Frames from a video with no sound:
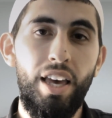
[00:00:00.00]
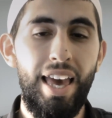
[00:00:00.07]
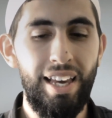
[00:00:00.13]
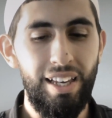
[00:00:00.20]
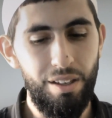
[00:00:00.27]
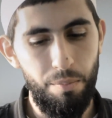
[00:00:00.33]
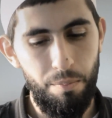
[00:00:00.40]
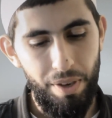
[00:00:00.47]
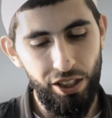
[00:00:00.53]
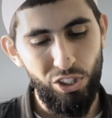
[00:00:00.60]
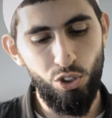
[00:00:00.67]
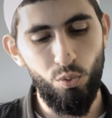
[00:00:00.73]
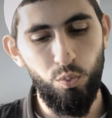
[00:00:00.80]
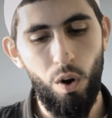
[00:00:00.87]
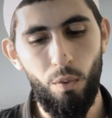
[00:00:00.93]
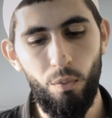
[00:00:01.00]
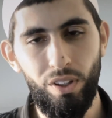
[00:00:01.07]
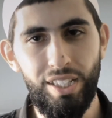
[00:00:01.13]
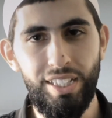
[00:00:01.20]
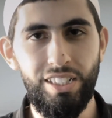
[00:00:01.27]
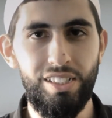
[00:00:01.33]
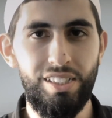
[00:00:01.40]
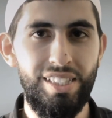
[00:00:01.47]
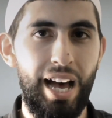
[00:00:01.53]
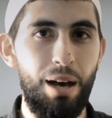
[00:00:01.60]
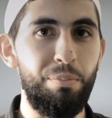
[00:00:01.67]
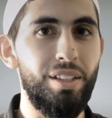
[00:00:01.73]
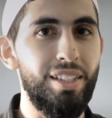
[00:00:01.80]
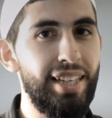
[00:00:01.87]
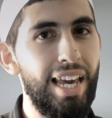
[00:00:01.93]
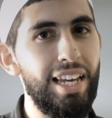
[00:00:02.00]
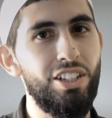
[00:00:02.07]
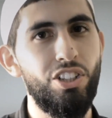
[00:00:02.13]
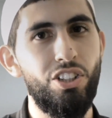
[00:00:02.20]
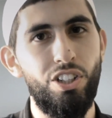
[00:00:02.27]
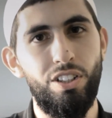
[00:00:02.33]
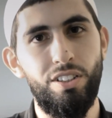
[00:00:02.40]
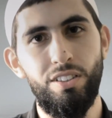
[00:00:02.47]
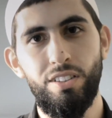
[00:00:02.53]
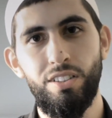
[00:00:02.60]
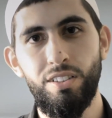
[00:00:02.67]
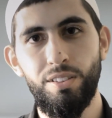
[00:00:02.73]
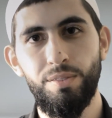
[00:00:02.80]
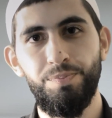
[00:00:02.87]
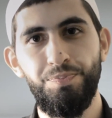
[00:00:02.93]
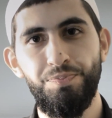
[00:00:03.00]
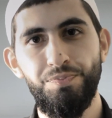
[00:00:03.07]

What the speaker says: and commits to her religious obligations.